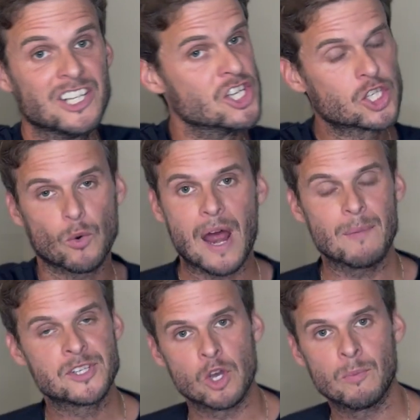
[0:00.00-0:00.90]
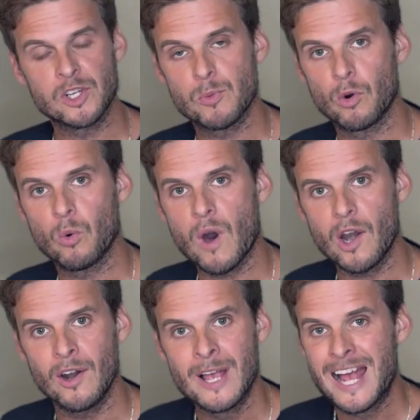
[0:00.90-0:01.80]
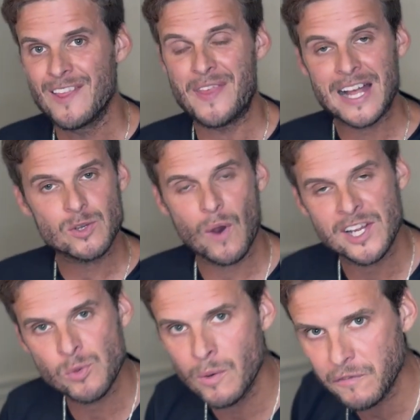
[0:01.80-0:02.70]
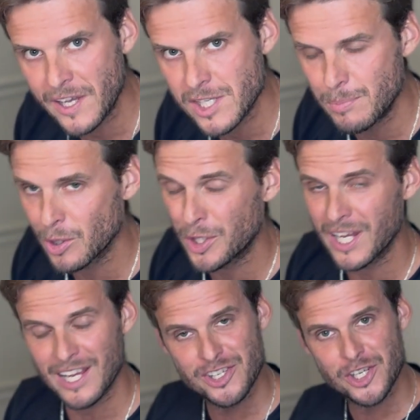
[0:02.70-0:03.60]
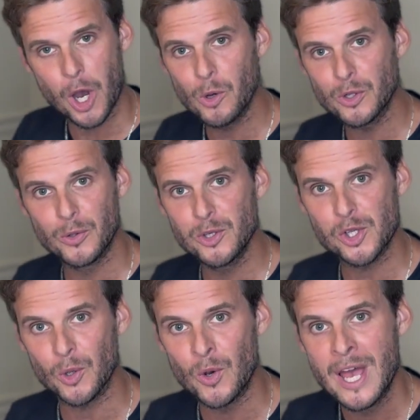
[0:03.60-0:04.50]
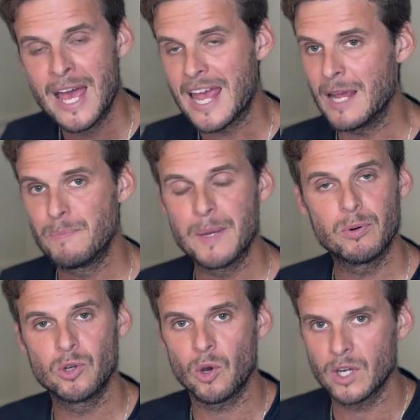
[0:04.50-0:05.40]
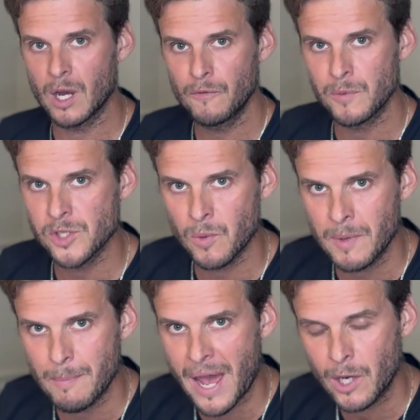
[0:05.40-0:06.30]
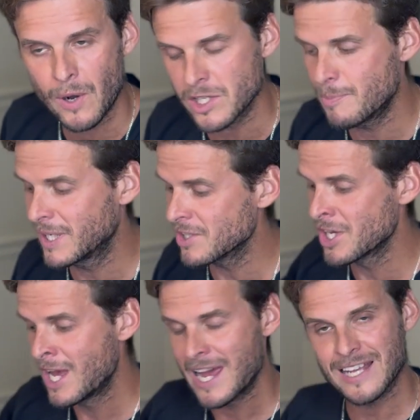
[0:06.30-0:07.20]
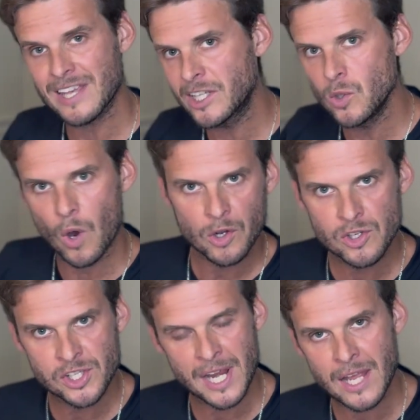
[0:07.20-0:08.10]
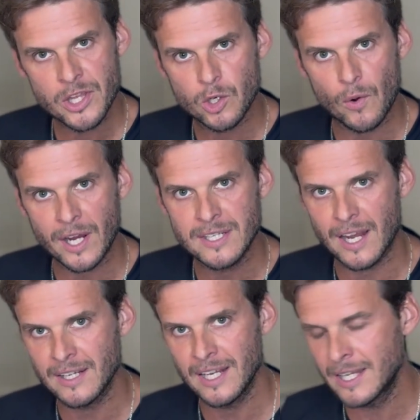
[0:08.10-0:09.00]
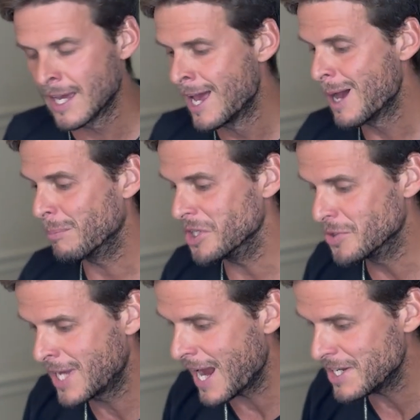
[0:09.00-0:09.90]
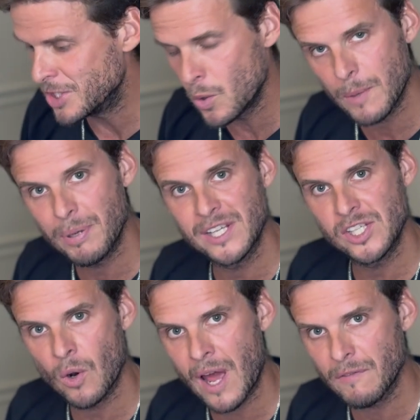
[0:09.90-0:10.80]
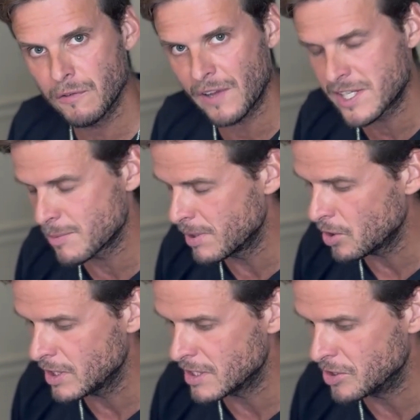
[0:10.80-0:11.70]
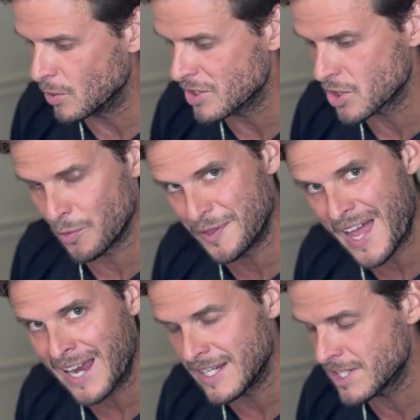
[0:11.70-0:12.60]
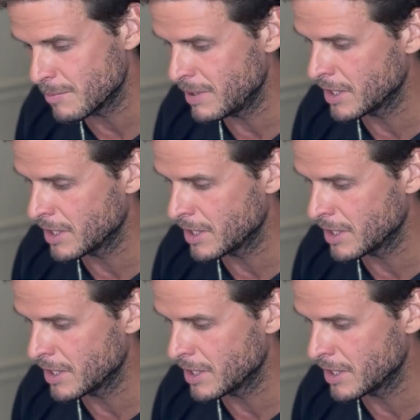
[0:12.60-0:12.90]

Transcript: just grab so much more water. That's why swim flexibility is so crucial in people who don't come from swimming backgrounds, because it's like you understand the correct technique, but you can't do it because you don't have the flexibility to do it. So that needs to be